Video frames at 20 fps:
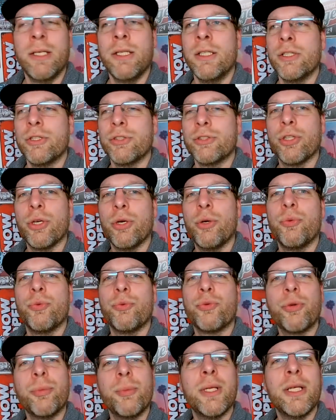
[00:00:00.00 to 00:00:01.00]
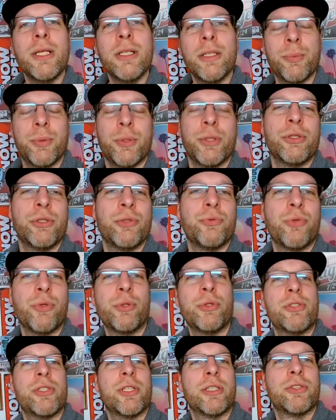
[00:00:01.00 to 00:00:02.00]
So for me, the Peugeot
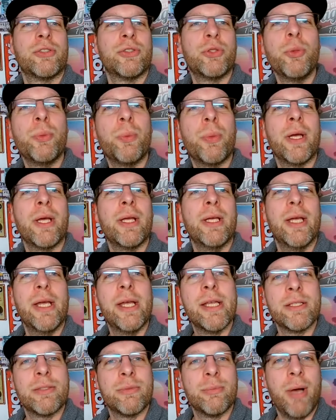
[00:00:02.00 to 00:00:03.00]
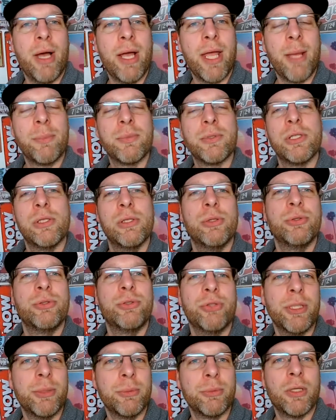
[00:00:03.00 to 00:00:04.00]
406 Coupe is my absolute
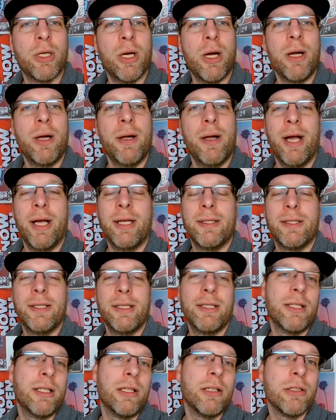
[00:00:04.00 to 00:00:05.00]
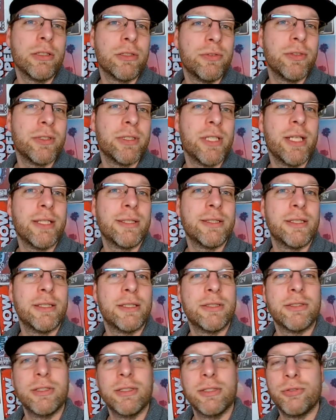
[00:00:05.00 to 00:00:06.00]
dream car. I think it looks fantastic,
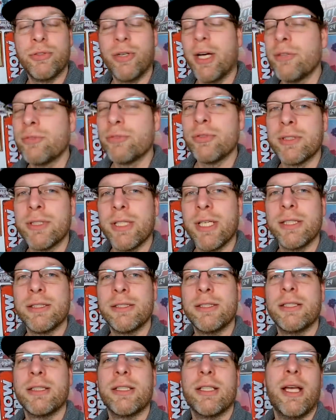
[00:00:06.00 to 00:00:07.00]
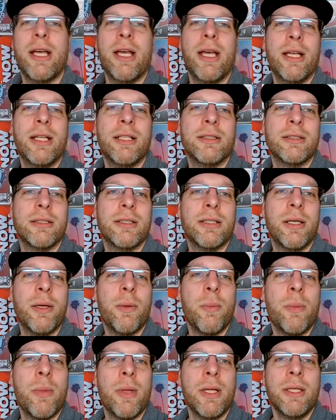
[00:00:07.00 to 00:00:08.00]
it drives fantastic, and
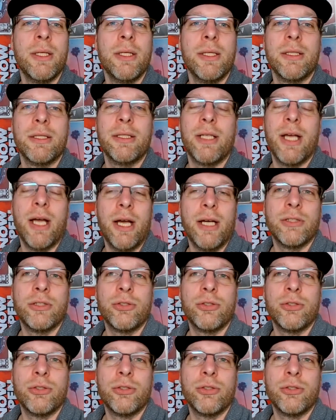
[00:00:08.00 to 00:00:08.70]
yeah,